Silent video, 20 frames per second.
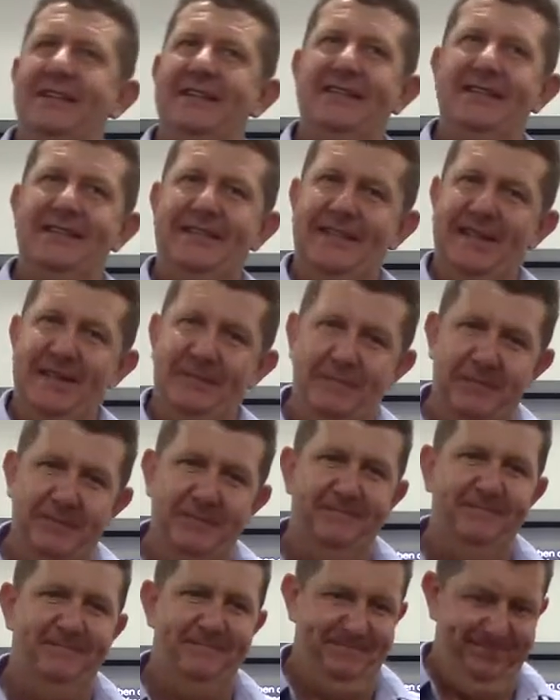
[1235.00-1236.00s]
just keep on
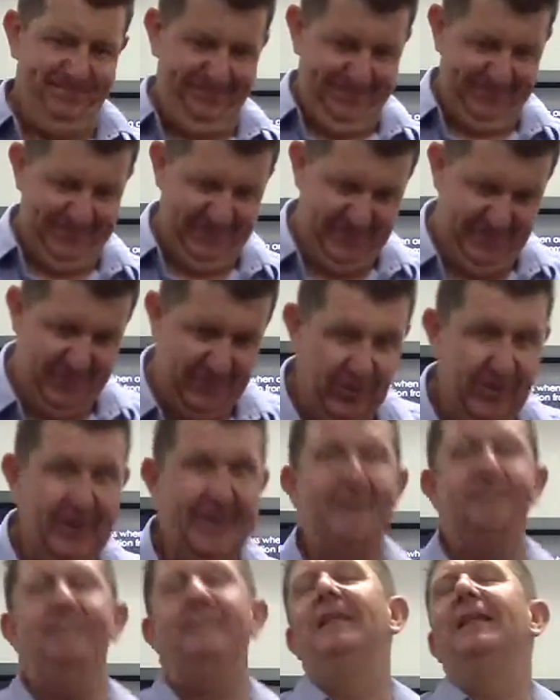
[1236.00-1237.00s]

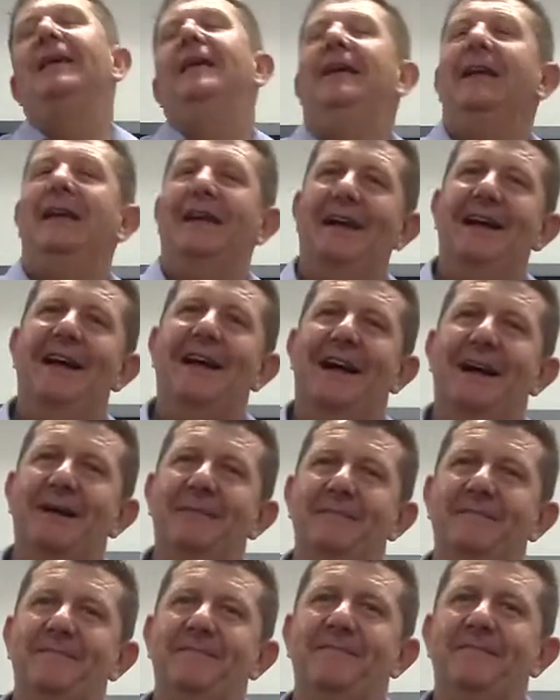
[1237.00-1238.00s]
falling.
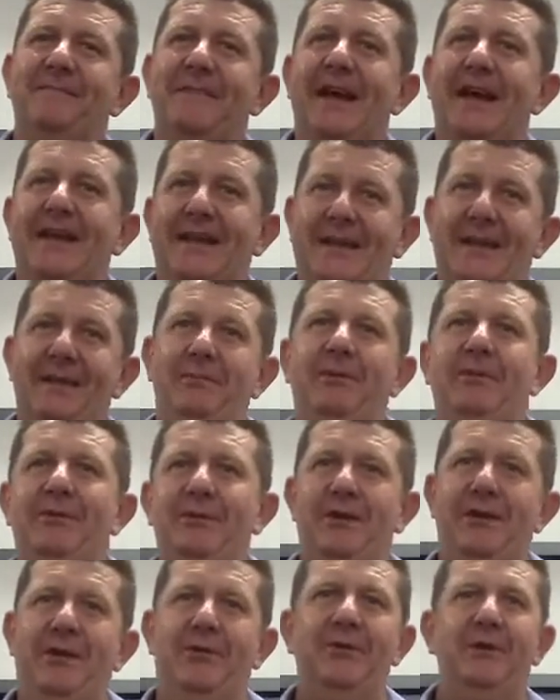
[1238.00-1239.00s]
And
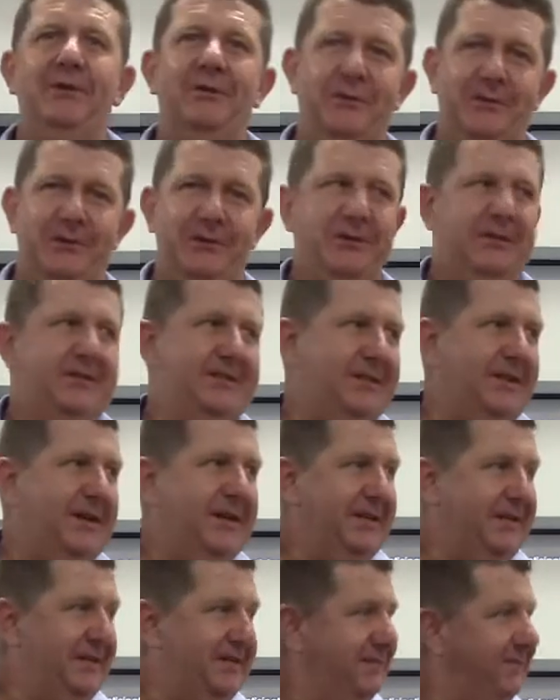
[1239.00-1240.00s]
holding on to the
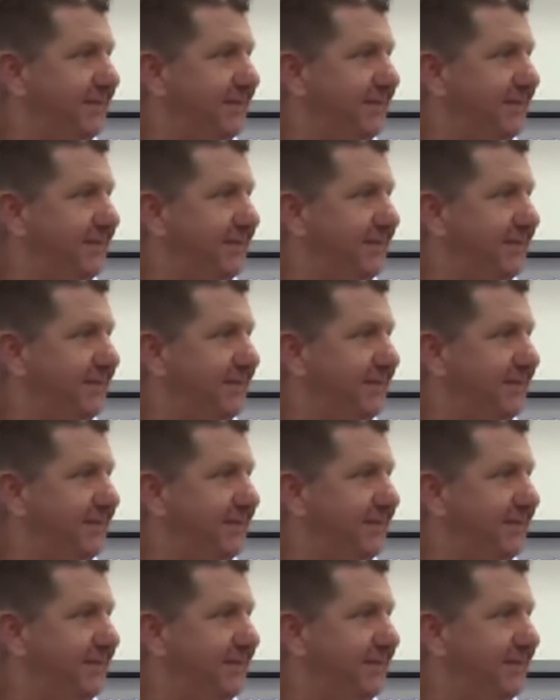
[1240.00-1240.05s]
sides.